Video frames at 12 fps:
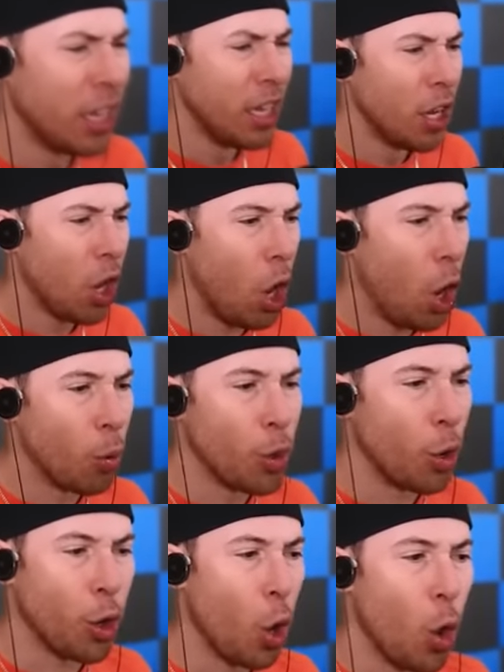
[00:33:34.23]
Oh,
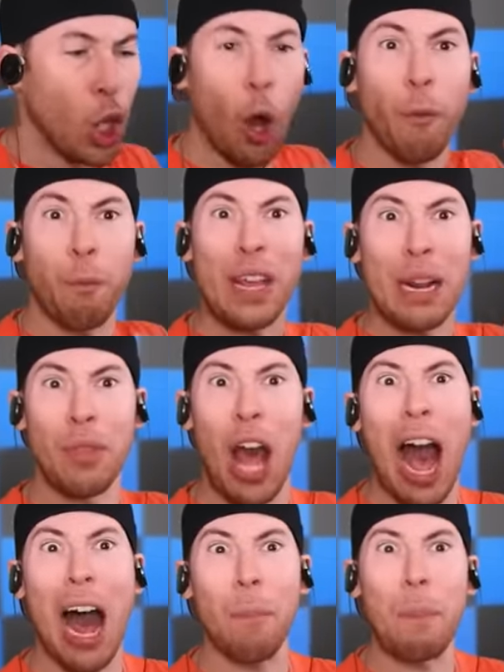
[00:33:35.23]
no, no, no. Don't feed him the
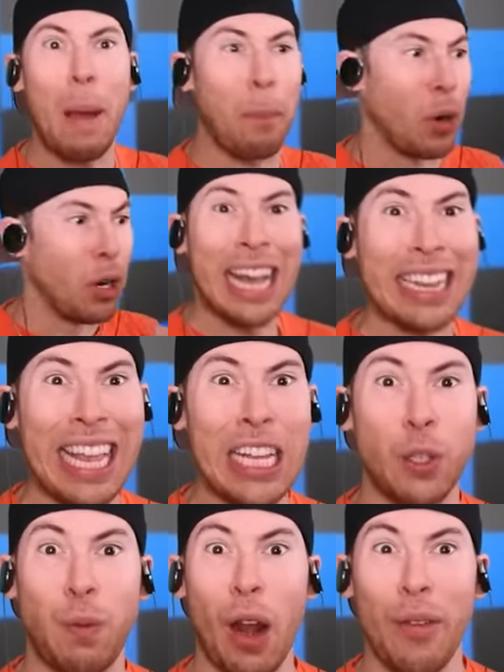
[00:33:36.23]
hot pepper. That
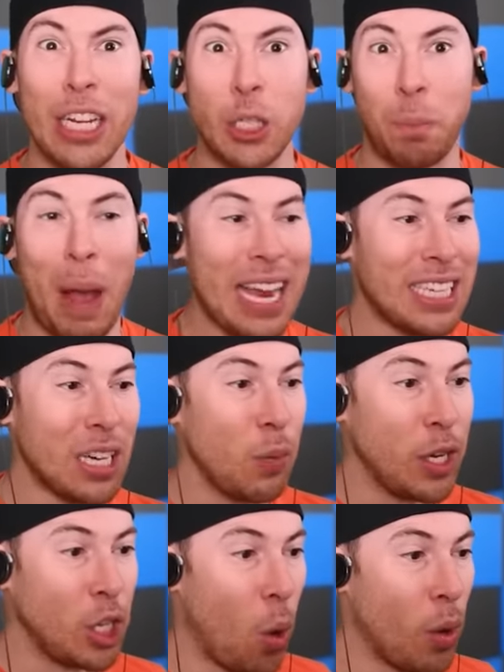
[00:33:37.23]
thing's very spicy.
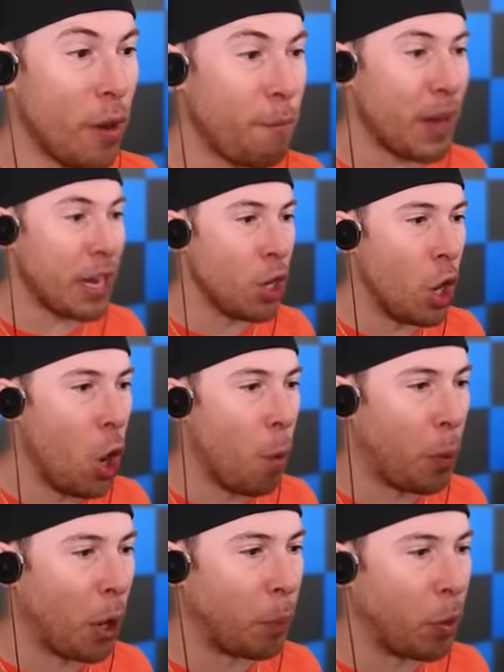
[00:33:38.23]
We don't want to feed... No,
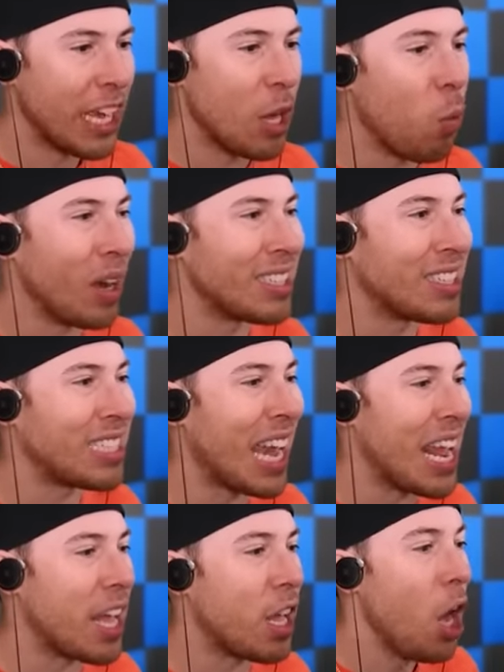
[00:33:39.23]
Purple. He wants
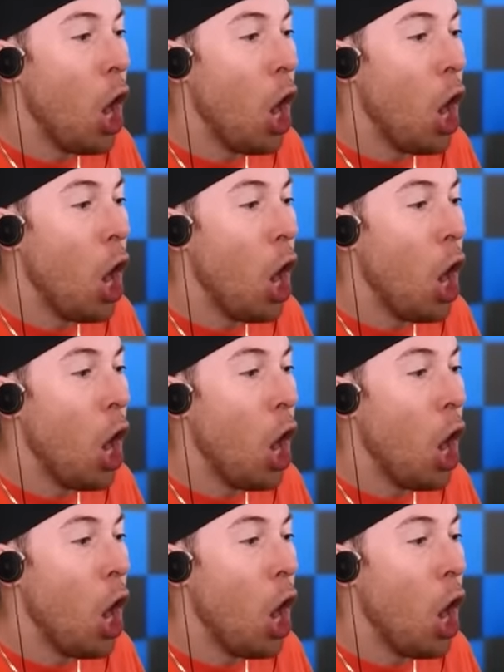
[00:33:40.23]
steak.